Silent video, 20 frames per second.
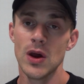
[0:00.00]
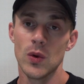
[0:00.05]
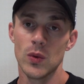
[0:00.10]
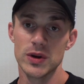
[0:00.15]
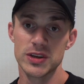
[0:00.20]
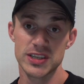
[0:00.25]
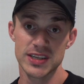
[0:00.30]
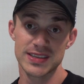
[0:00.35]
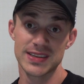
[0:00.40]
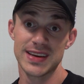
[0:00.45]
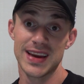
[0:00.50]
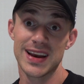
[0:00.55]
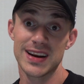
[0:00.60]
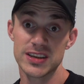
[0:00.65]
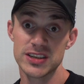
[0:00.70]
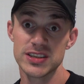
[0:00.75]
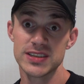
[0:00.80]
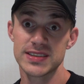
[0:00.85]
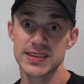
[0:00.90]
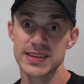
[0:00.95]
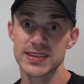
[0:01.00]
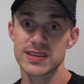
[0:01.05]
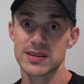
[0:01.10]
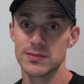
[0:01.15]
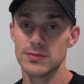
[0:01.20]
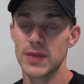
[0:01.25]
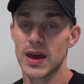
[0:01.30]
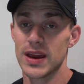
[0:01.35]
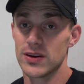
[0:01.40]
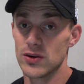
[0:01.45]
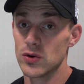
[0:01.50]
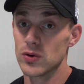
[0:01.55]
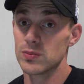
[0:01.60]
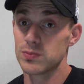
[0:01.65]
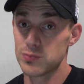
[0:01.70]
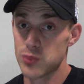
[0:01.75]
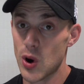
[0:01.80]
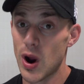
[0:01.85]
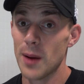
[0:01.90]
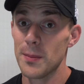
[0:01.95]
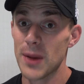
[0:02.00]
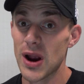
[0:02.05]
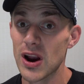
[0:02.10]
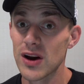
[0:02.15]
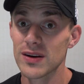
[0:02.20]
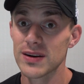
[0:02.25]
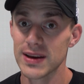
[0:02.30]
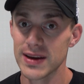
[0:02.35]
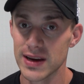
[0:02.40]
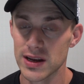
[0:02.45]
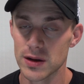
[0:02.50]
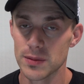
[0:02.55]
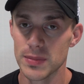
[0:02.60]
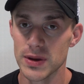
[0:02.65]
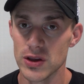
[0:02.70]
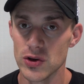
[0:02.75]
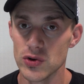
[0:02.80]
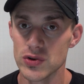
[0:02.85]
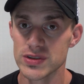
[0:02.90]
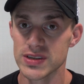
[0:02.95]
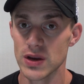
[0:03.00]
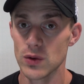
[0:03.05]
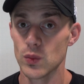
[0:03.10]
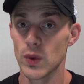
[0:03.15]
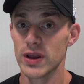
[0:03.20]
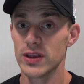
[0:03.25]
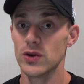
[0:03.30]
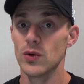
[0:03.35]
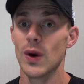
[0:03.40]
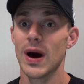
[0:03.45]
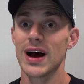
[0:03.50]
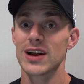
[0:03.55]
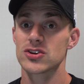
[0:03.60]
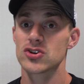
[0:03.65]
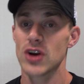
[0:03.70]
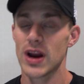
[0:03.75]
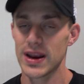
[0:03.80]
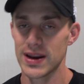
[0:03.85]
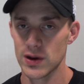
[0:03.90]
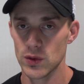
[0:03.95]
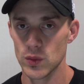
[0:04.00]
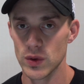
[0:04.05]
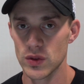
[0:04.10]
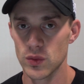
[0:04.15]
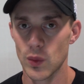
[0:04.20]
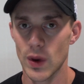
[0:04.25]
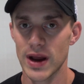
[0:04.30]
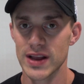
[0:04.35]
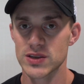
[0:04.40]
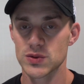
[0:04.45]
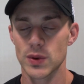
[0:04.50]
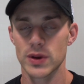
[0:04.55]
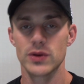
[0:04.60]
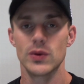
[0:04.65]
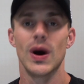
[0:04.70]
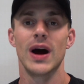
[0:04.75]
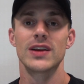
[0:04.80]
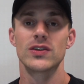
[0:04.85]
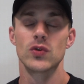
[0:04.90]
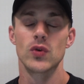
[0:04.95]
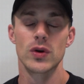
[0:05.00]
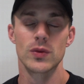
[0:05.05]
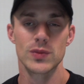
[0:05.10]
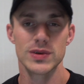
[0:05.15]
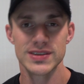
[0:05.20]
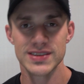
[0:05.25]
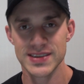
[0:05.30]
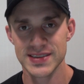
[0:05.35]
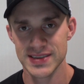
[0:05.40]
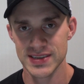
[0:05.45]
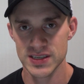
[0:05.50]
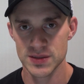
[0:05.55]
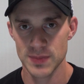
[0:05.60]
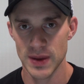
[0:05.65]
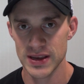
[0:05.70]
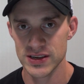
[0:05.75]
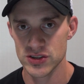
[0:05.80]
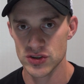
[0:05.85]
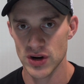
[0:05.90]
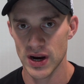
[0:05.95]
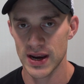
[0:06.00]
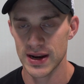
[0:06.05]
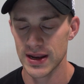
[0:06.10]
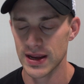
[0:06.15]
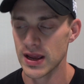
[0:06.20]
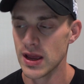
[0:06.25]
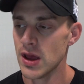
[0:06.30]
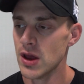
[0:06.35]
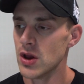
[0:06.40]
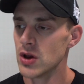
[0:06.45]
which is the energy system that you're primarily going to be using when you are training with weights, when you are doing resistance-based training.